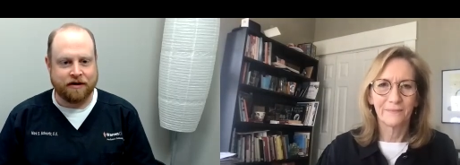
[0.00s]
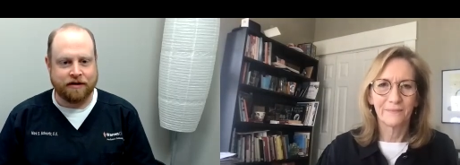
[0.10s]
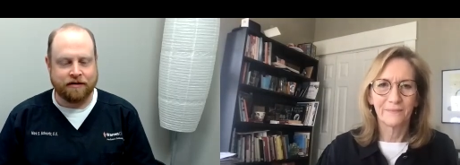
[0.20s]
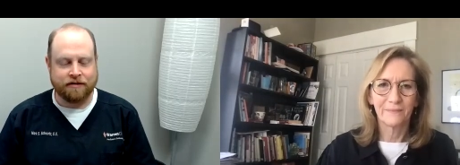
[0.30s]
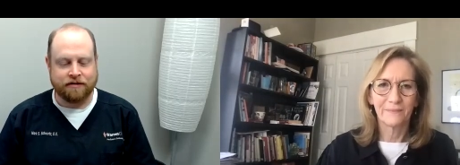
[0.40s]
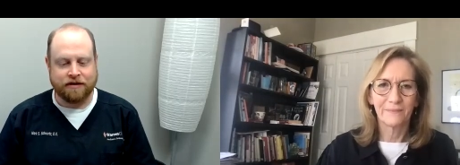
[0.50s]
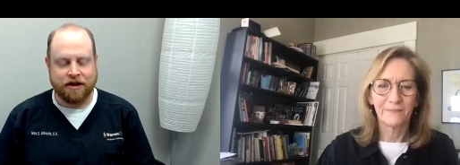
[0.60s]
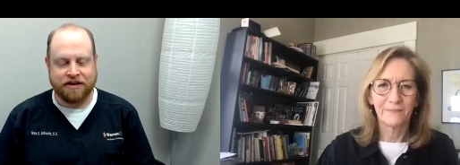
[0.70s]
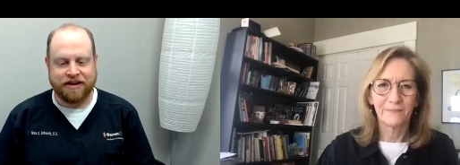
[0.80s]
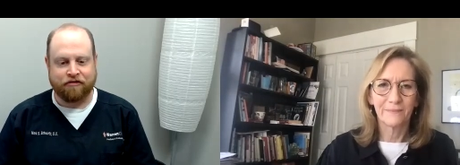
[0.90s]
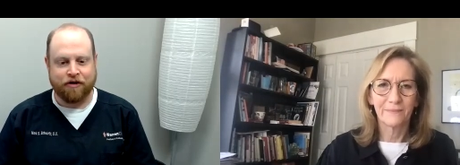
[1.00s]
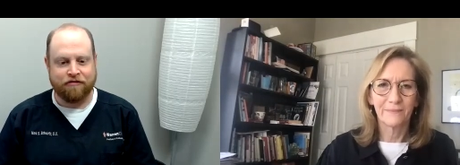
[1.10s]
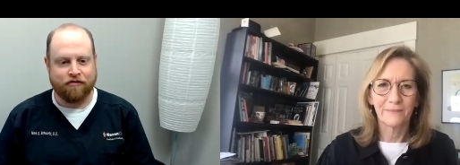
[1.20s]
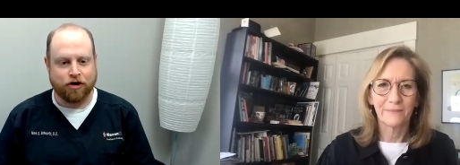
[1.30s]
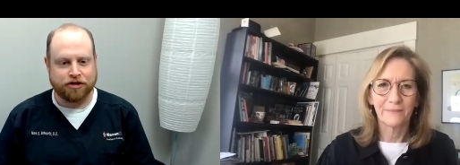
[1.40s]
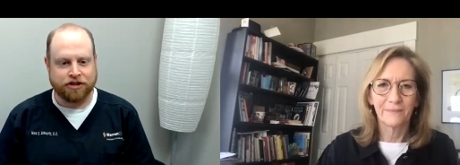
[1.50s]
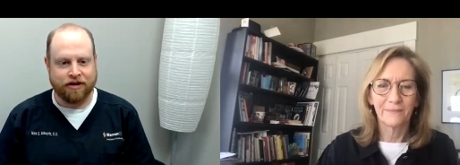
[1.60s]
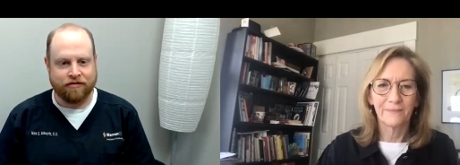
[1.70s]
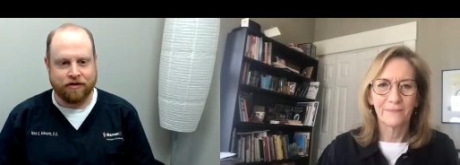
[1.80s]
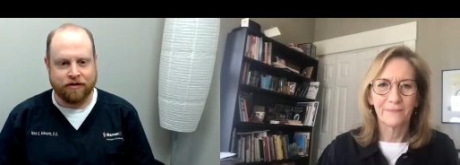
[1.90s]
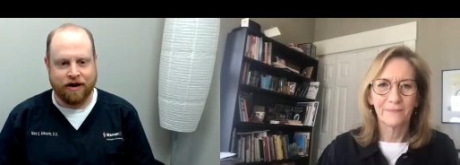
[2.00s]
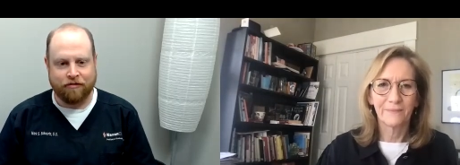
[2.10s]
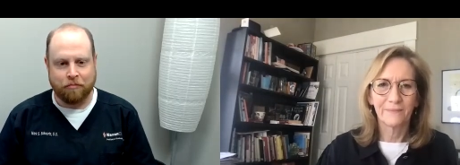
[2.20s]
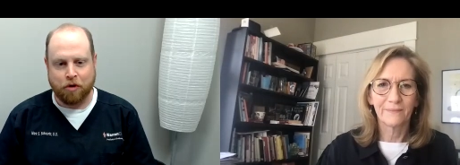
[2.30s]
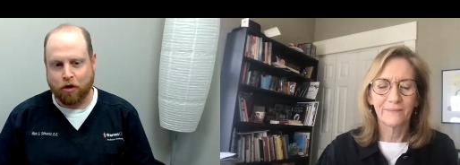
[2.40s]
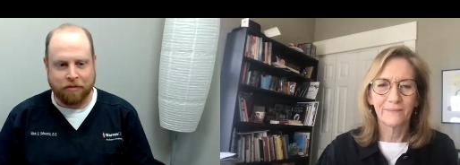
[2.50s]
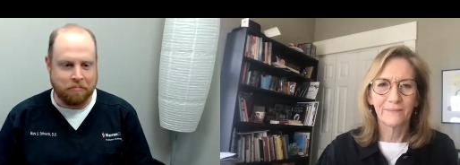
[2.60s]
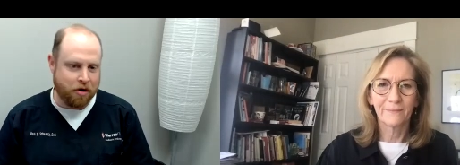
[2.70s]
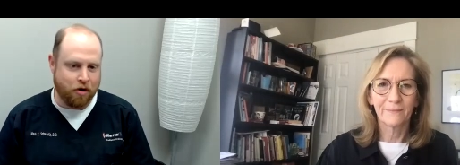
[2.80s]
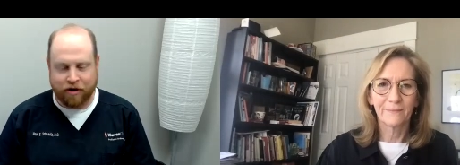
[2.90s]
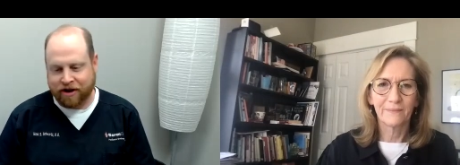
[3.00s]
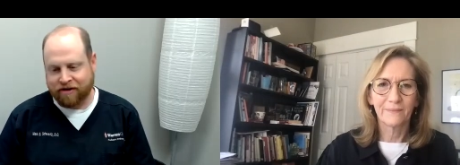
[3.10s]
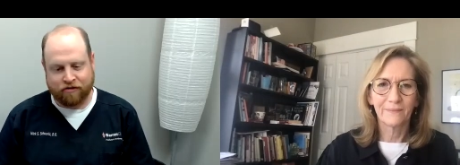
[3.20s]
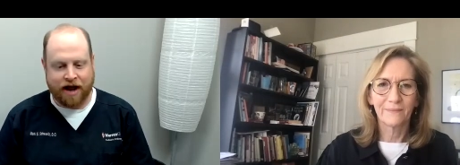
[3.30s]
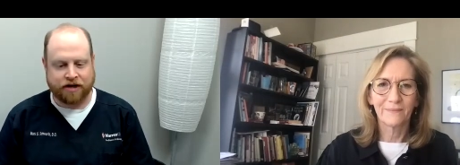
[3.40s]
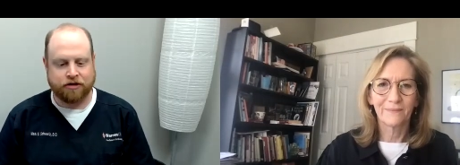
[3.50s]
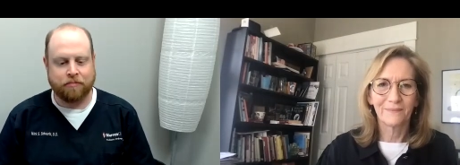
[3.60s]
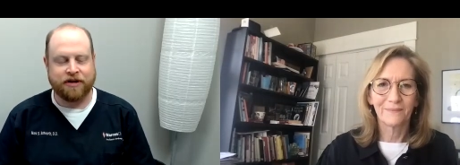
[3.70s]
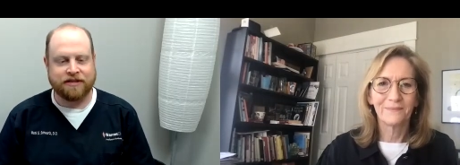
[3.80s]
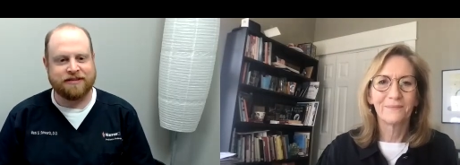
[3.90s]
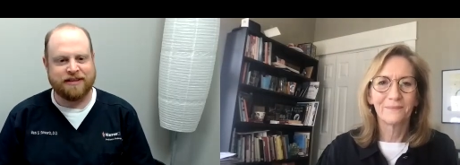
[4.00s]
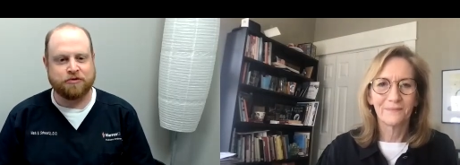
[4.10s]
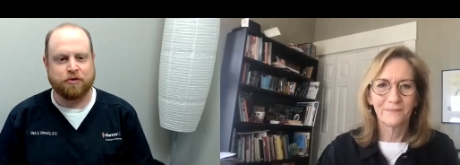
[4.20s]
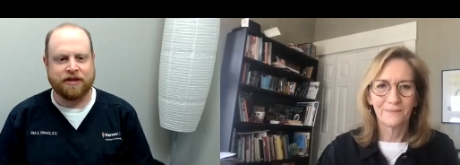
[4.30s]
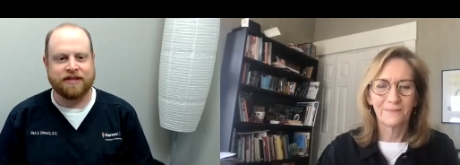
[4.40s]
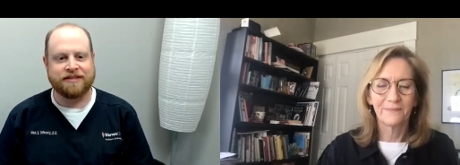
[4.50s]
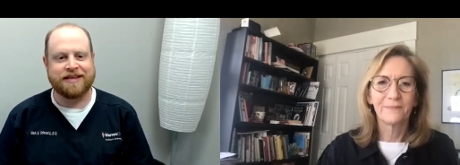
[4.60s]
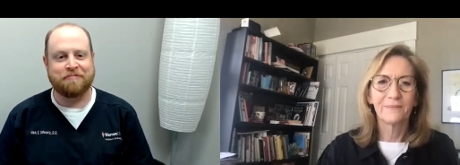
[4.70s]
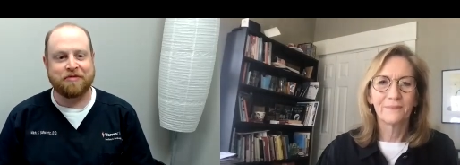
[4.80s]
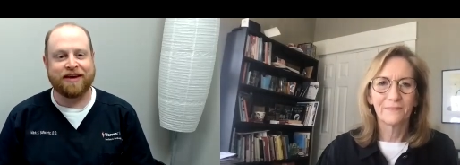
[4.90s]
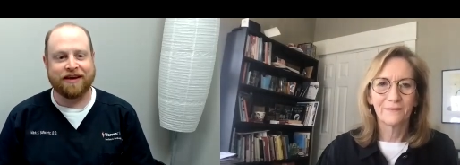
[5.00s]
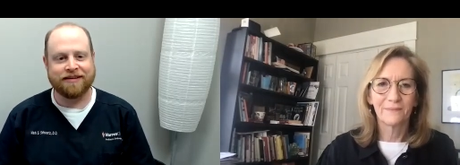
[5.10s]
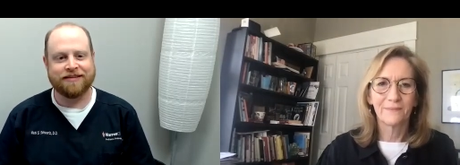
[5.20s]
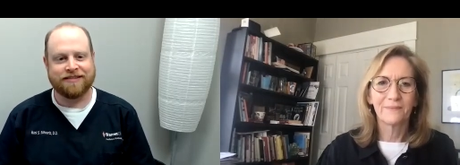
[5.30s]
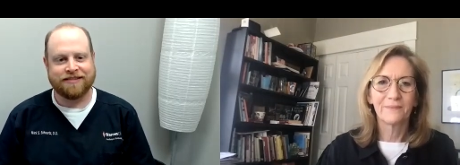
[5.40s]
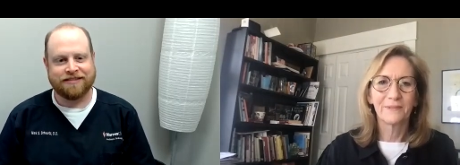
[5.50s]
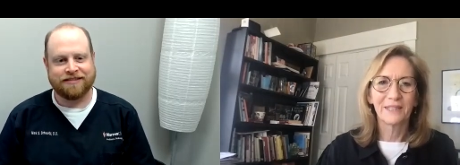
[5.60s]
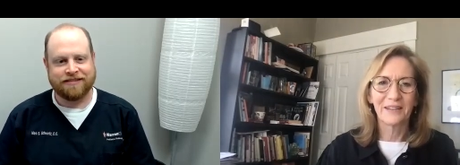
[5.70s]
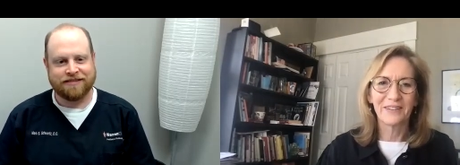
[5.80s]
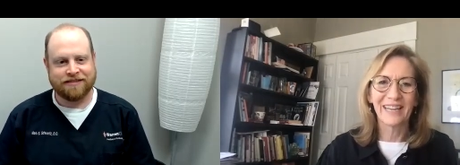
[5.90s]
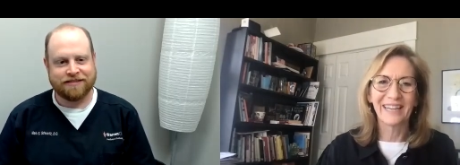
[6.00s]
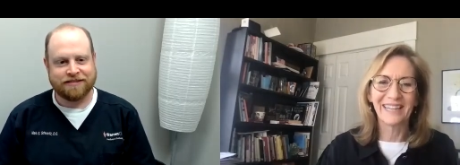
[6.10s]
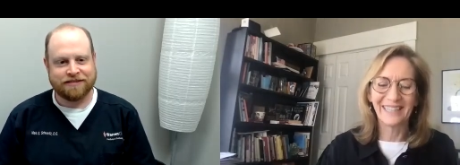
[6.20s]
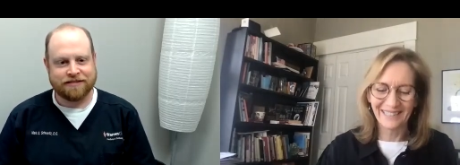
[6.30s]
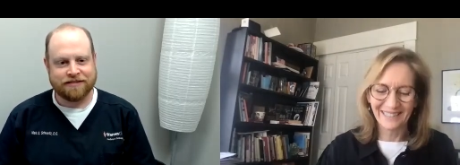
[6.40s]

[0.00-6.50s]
Speaker 1: a, a different version of a, of a broken bone and a fracture, but it's, it's really the same thing.
Speaker 2: Okay.